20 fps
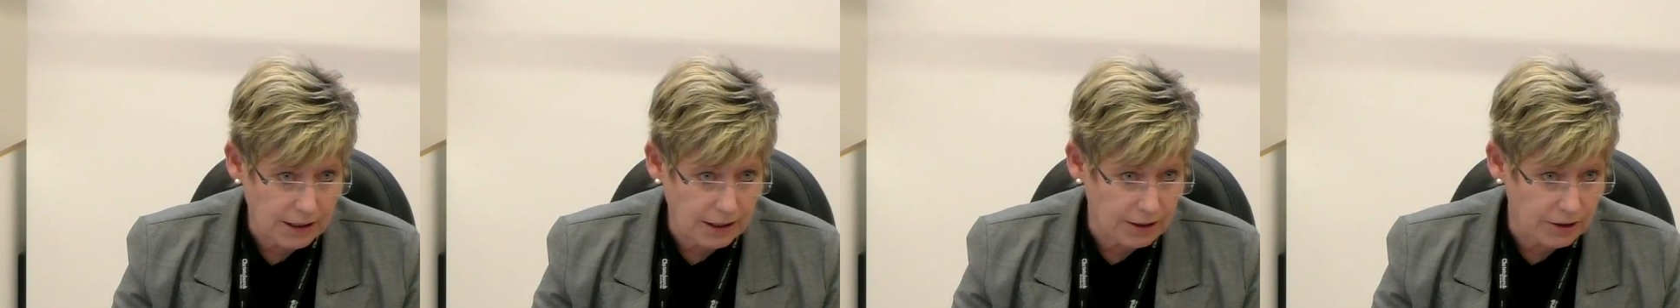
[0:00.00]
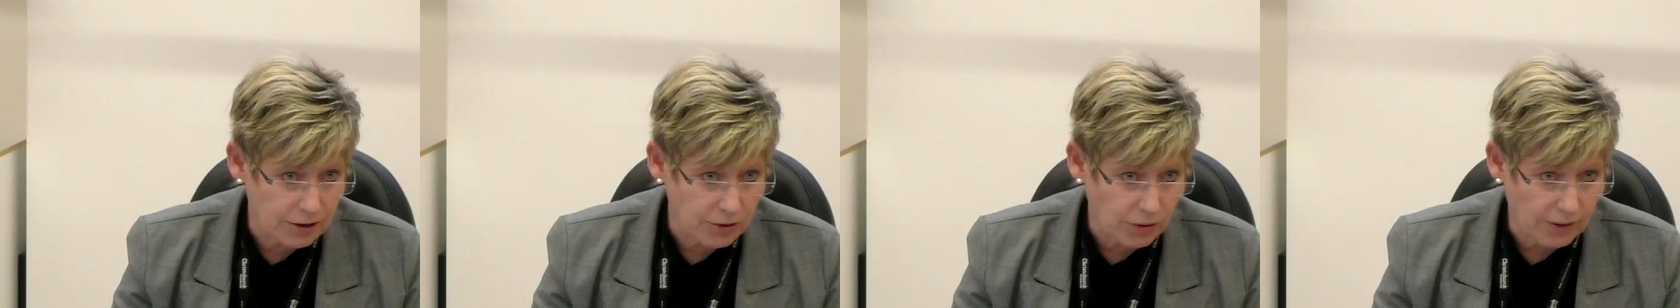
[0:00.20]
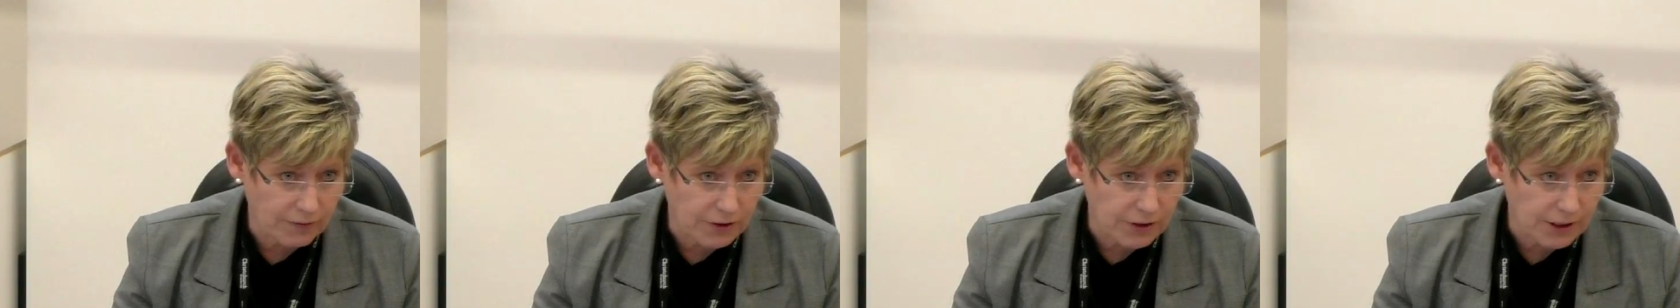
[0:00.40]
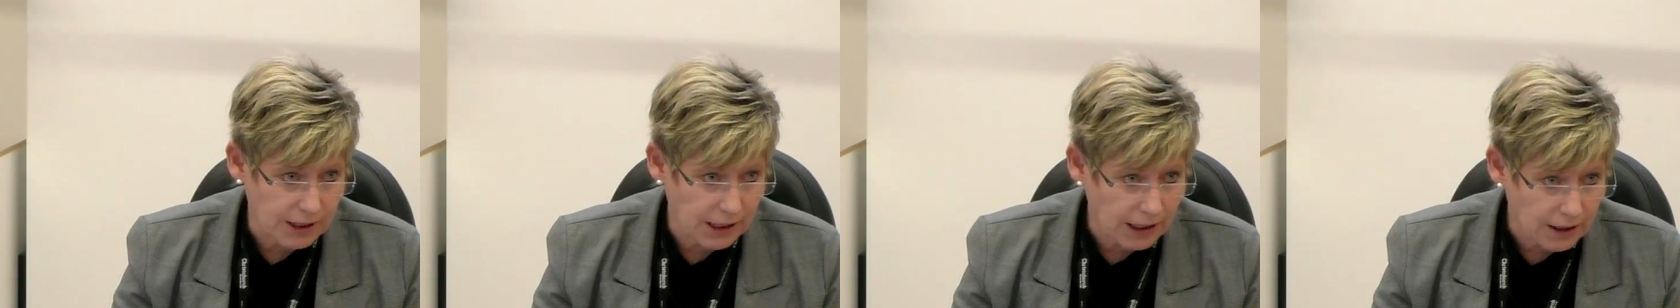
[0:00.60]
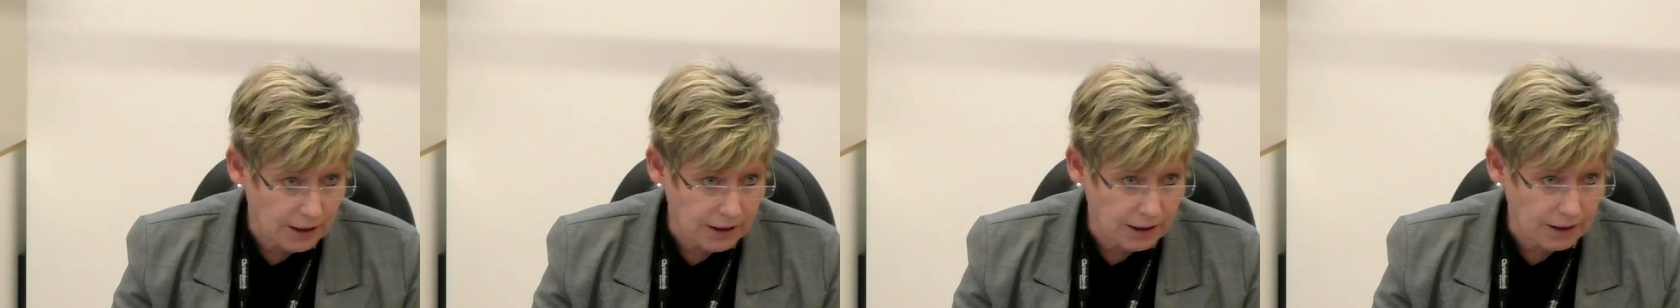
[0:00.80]
Any?
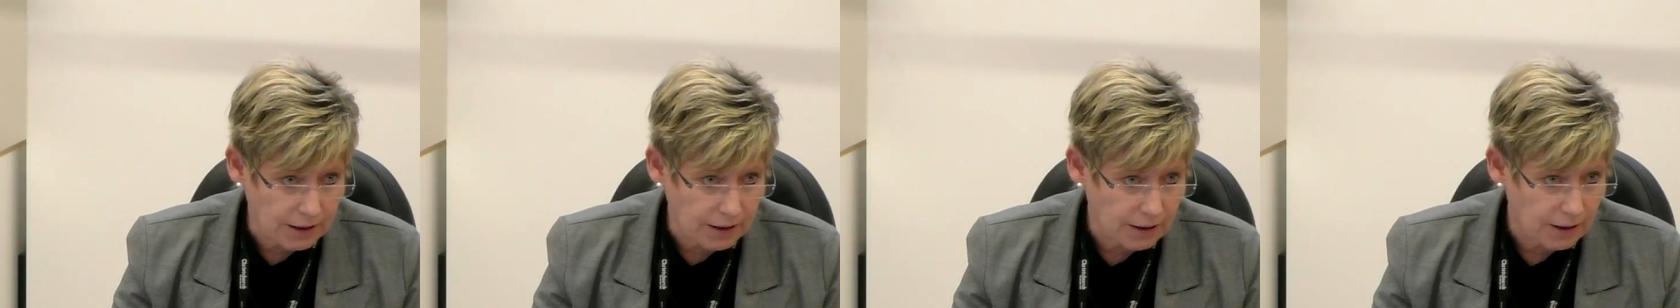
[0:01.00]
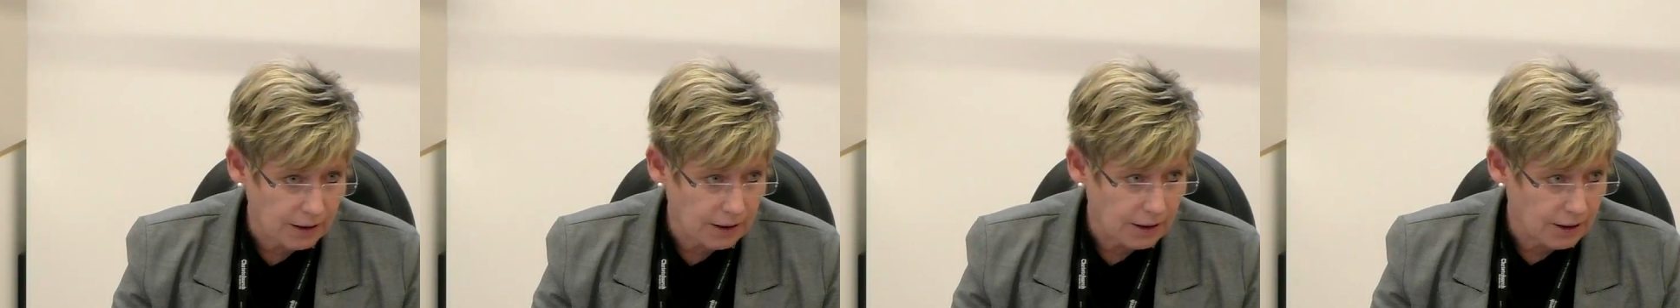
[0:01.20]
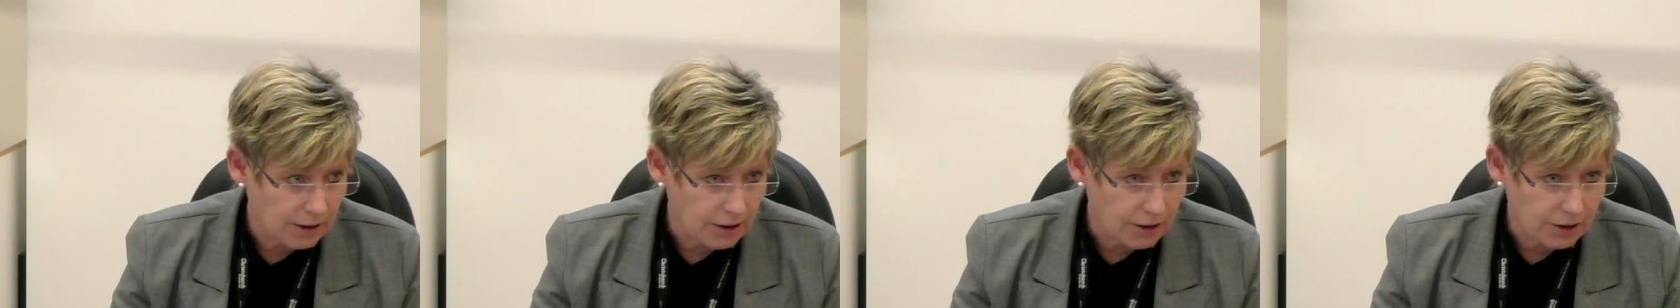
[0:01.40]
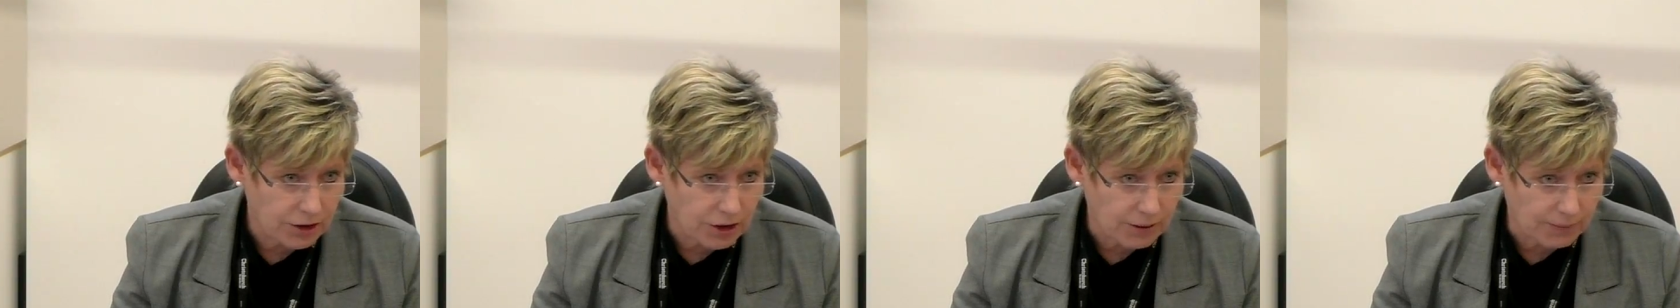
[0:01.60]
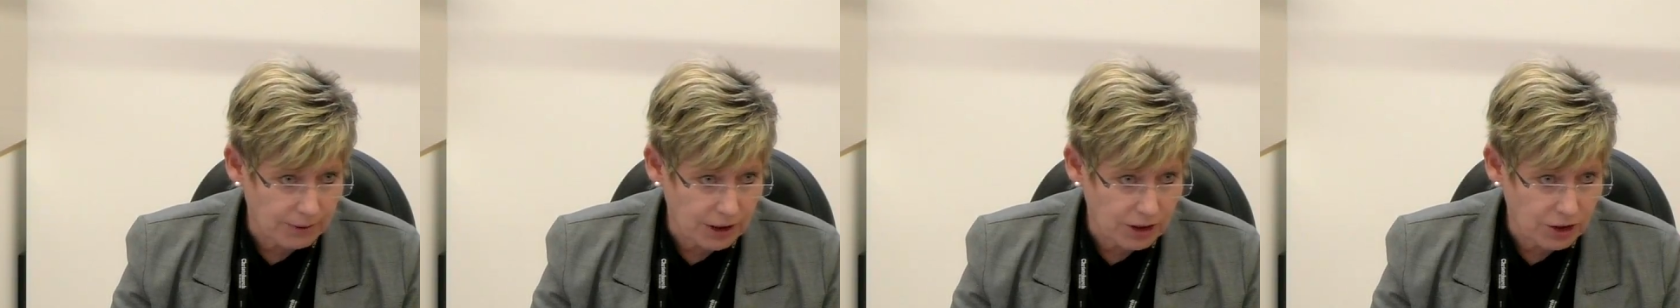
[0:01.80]
Do I have a seconder?
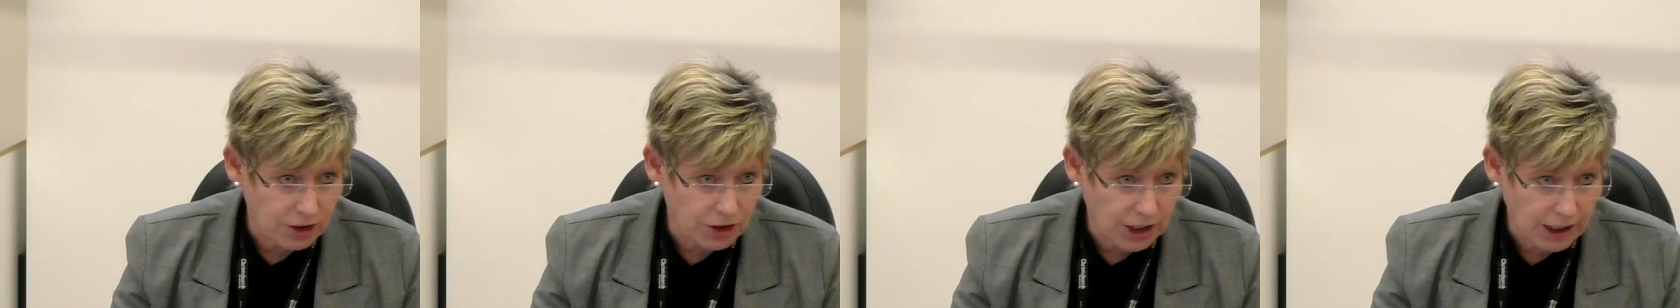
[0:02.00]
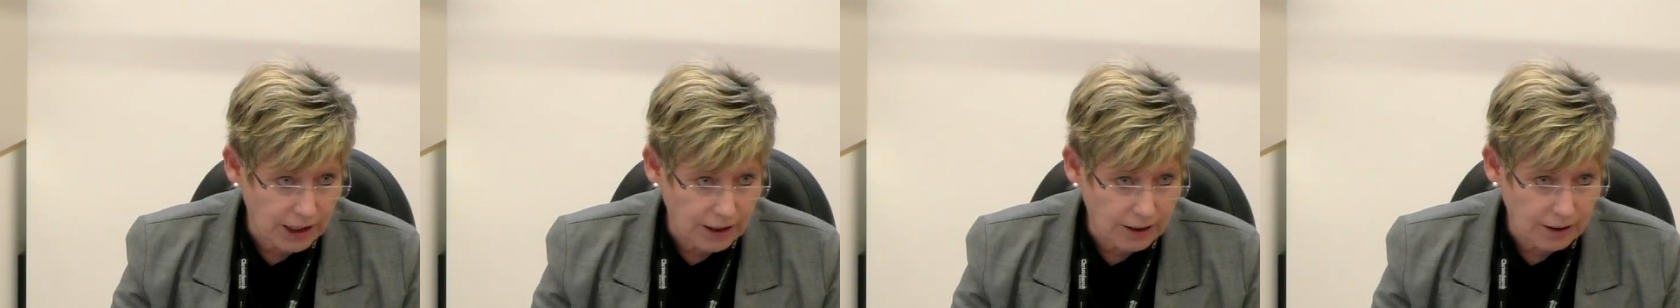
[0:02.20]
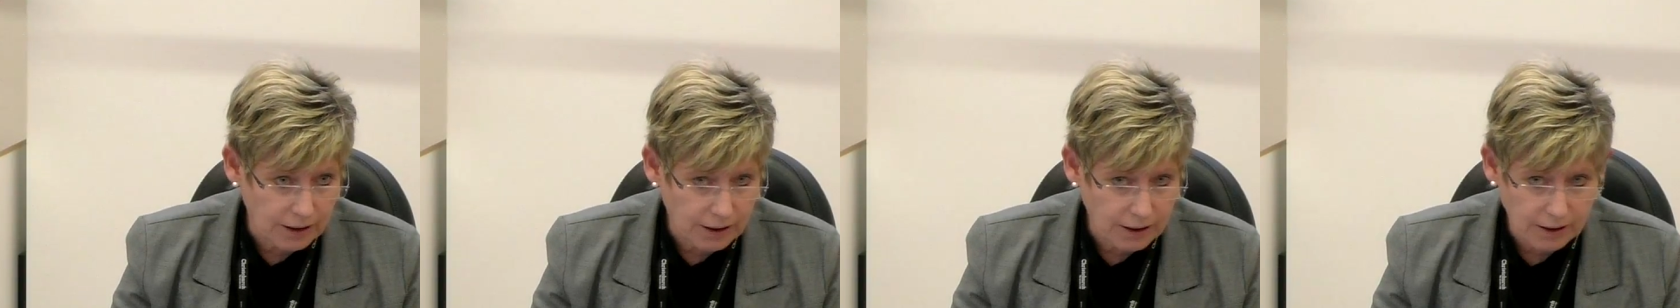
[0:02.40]
Jimmy